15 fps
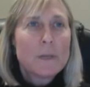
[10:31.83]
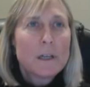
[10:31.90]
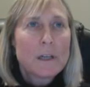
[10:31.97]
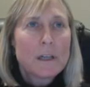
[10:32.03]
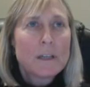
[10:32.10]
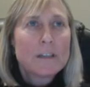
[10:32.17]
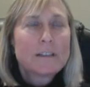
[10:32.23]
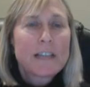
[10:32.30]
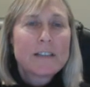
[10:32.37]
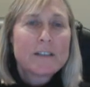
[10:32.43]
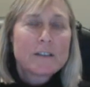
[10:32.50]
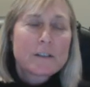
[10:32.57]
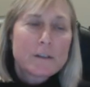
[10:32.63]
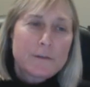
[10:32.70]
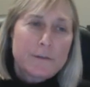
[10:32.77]
sense
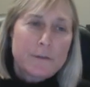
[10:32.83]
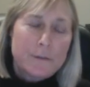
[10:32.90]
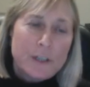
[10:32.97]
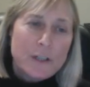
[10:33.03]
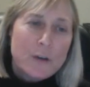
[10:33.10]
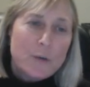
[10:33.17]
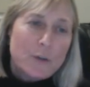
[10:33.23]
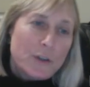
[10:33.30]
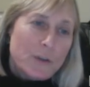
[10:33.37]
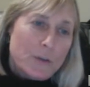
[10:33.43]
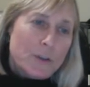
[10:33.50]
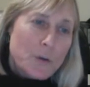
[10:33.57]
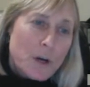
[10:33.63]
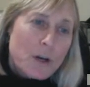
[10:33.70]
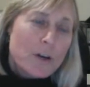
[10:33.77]
of,
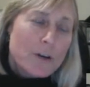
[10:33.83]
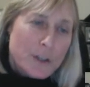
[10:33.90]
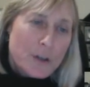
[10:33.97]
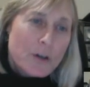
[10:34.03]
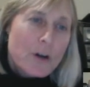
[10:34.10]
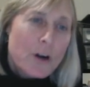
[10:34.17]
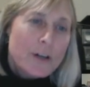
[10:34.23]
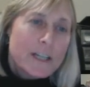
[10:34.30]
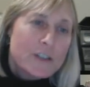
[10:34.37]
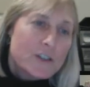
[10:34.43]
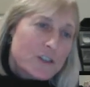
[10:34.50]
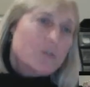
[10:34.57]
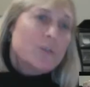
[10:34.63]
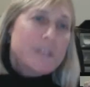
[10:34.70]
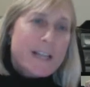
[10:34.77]
you're hurting
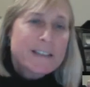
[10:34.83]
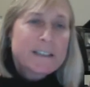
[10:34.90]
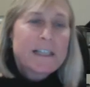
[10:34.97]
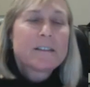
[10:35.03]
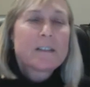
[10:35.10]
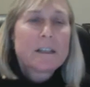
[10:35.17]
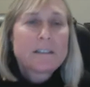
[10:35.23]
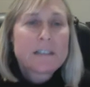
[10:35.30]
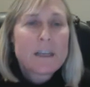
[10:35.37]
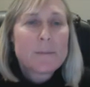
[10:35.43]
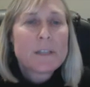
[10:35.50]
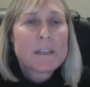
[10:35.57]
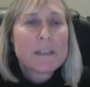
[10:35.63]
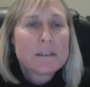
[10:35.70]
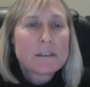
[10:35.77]
Jews, that's
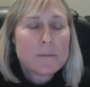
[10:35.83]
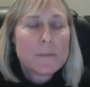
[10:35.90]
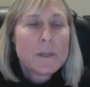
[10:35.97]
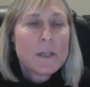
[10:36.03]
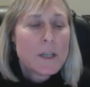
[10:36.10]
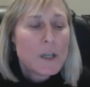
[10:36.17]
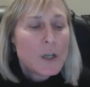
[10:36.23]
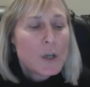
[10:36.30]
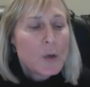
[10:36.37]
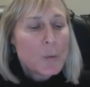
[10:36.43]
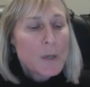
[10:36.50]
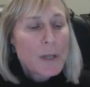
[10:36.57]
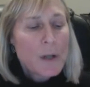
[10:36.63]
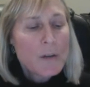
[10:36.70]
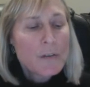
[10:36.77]
anti-Semitism.
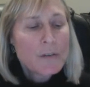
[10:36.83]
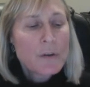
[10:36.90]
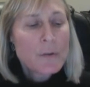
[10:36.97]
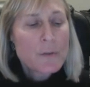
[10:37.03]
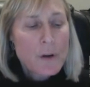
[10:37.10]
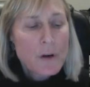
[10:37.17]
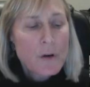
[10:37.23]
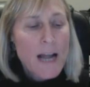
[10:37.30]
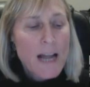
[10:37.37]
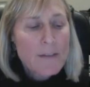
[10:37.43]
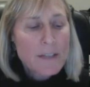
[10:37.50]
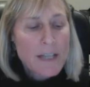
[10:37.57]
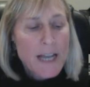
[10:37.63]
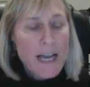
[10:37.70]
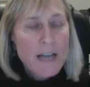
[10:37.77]
We also, though, have a
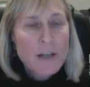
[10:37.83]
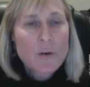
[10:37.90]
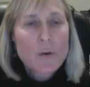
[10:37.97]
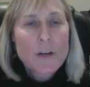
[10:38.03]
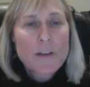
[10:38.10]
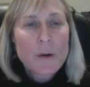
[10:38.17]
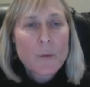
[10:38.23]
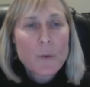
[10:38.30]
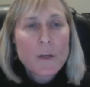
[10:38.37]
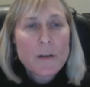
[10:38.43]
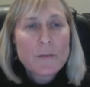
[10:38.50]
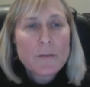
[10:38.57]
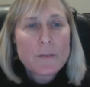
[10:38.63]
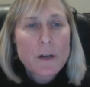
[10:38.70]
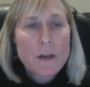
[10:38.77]
category that
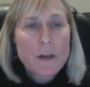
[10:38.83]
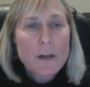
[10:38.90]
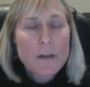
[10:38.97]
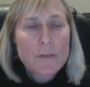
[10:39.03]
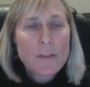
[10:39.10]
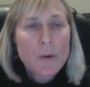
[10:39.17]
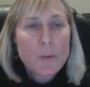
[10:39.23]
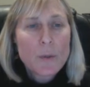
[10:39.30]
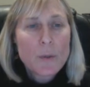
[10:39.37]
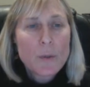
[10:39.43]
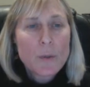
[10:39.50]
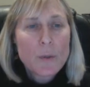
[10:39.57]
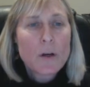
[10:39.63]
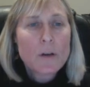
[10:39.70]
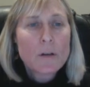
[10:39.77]
we
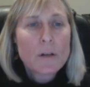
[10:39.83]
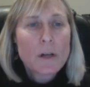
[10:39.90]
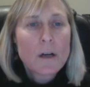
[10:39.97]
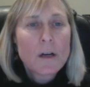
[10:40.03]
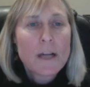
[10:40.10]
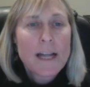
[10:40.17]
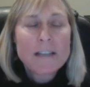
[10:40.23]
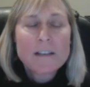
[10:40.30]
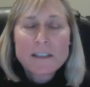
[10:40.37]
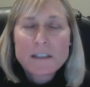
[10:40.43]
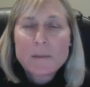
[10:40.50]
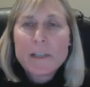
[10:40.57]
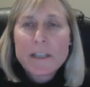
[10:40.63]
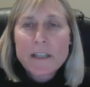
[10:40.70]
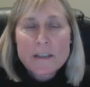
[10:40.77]
call
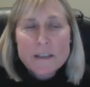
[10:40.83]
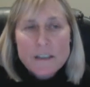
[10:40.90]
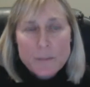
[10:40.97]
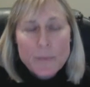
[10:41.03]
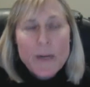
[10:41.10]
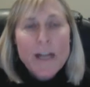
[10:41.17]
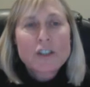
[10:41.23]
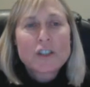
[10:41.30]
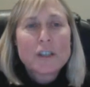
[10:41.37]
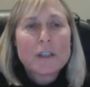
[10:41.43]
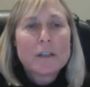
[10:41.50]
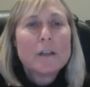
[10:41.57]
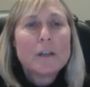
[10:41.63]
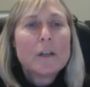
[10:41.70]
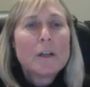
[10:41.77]
anti-Semitic
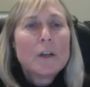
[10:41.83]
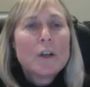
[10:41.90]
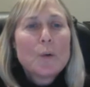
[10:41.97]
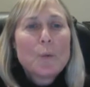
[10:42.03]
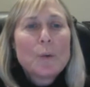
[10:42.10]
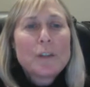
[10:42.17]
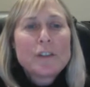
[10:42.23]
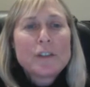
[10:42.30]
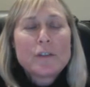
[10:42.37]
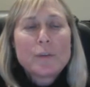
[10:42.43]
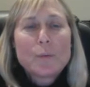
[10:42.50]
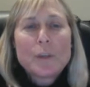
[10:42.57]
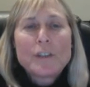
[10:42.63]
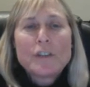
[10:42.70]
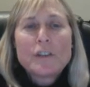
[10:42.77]
expression, which
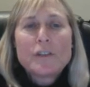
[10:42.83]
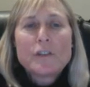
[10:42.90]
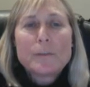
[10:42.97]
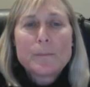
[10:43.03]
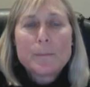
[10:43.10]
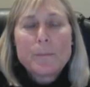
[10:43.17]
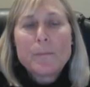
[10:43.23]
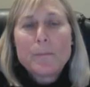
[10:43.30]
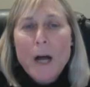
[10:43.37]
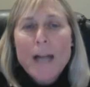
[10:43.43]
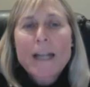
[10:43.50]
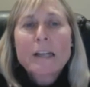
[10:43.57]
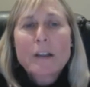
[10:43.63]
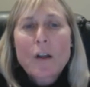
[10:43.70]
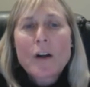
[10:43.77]
is by
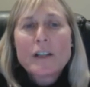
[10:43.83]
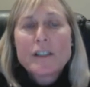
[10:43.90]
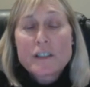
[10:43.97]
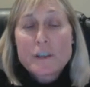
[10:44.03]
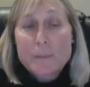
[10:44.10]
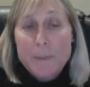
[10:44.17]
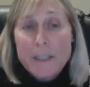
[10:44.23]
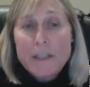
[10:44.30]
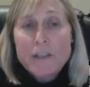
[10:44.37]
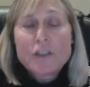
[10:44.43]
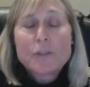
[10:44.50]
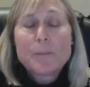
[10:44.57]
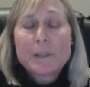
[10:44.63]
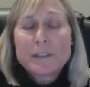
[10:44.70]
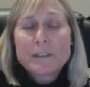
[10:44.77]
and large speech,
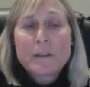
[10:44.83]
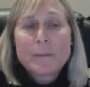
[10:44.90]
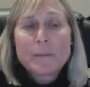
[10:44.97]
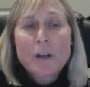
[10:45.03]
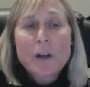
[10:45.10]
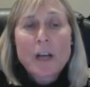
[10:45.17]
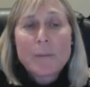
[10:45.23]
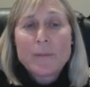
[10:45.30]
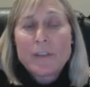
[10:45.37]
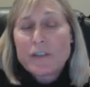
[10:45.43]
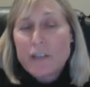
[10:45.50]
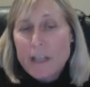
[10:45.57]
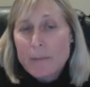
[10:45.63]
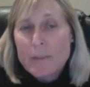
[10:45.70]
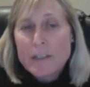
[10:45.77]
but sometimes it's
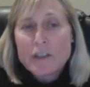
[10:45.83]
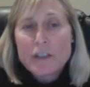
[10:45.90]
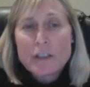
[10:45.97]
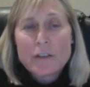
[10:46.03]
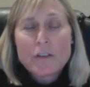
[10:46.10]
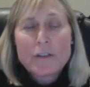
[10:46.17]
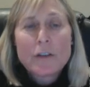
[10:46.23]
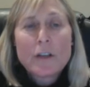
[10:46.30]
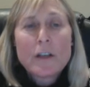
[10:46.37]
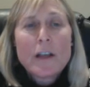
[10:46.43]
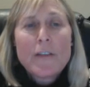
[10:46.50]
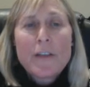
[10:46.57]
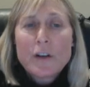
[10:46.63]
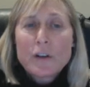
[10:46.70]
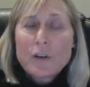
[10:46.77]
images
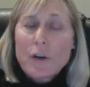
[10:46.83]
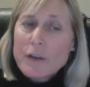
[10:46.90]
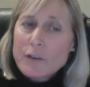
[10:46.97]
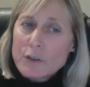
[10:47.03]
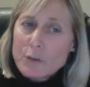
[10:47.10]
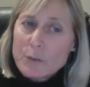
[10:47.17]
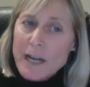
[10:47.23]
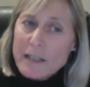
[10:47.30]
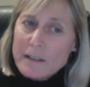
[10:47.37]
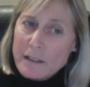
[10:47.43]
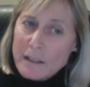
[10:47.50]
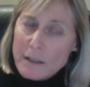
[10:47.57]
that are not directed at